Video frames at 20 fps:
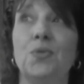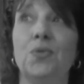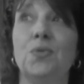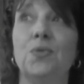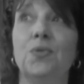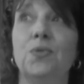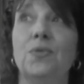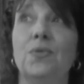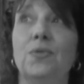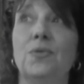
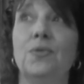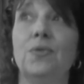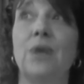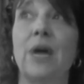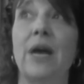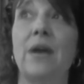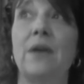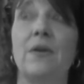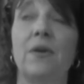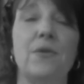
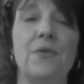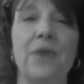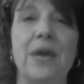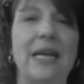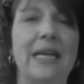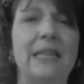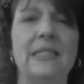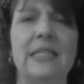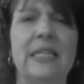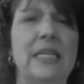
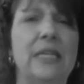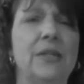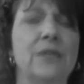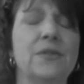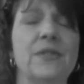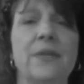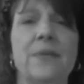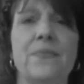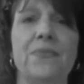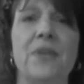19 or
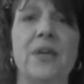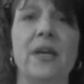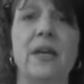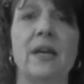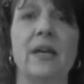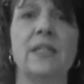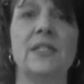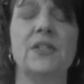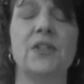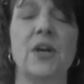something.
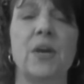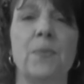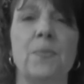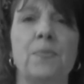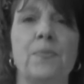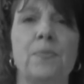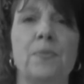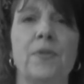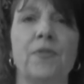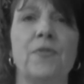I started
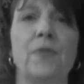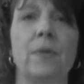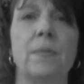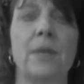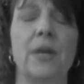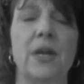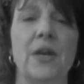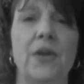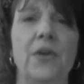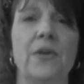
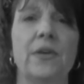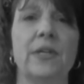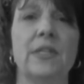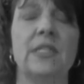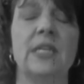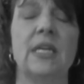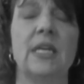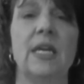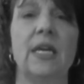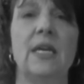performing in New York
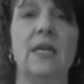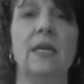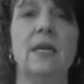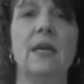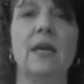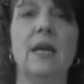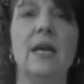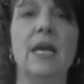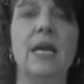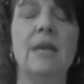City.
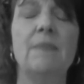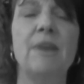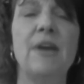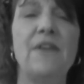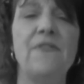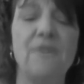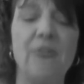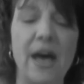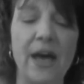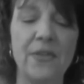
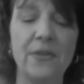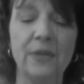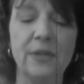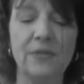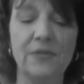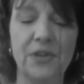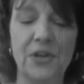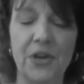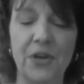My father lived in New